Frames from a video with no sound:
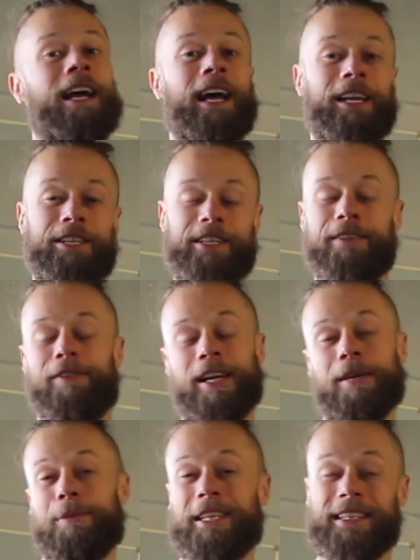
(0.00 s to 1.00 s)
energy
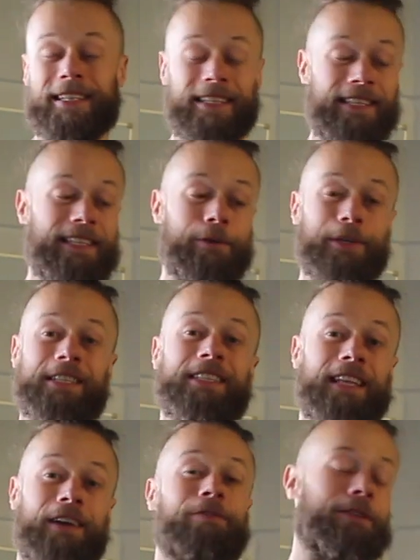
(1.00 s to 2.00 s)
availability there is
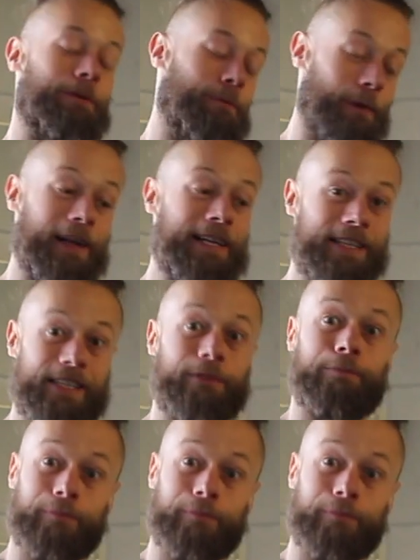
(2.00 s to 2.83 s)
left to run its